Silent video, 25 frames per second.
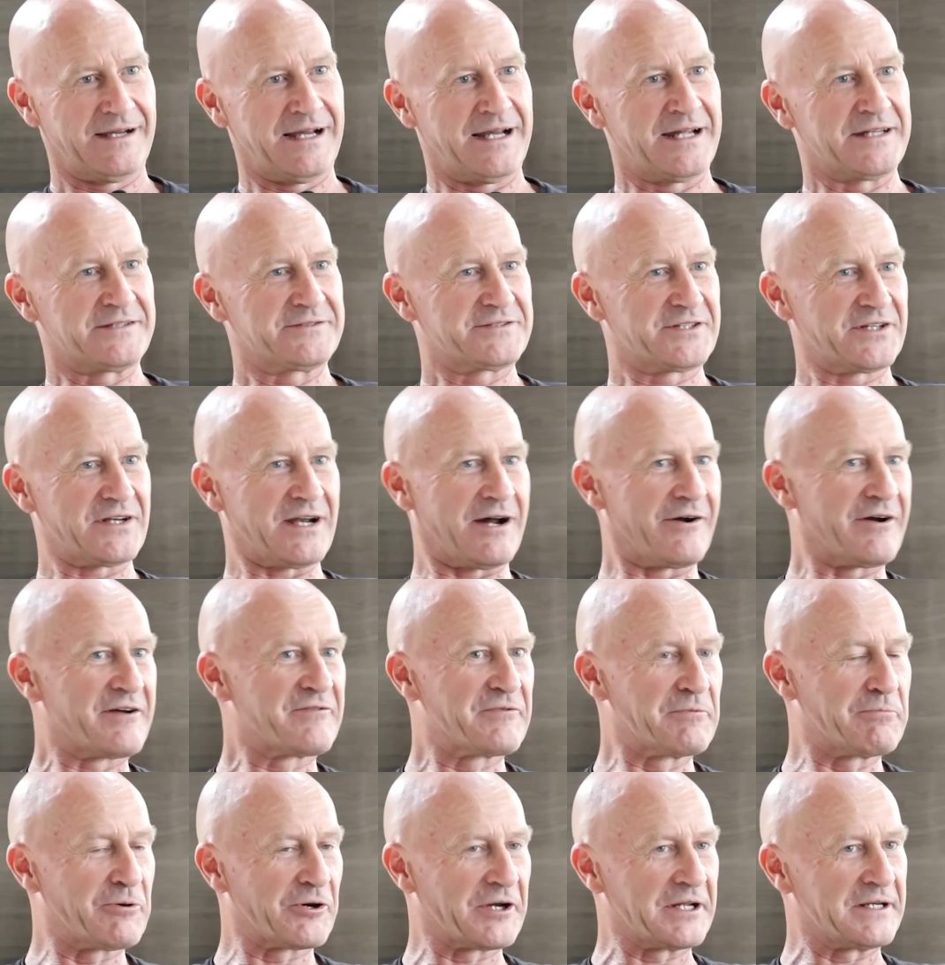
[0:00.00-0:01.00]
And, you know,
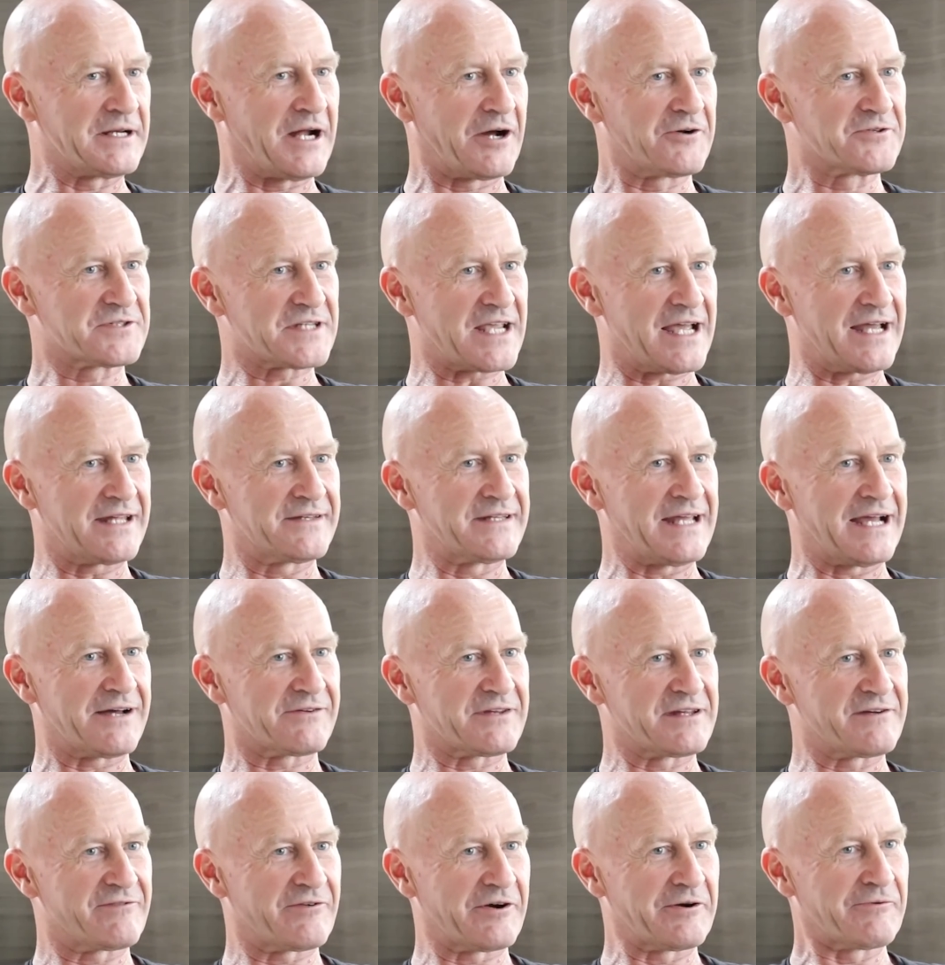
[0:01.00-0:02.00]
everybody knows that. And
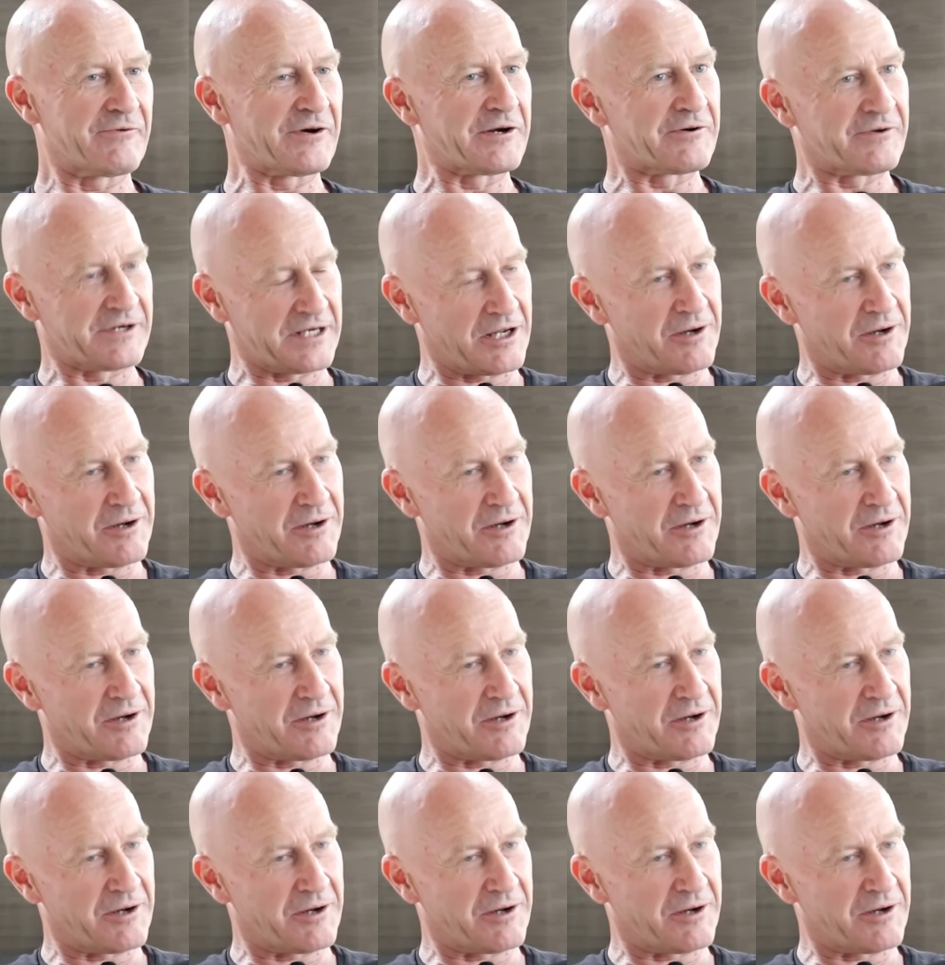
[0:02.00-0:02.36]
now they're very real.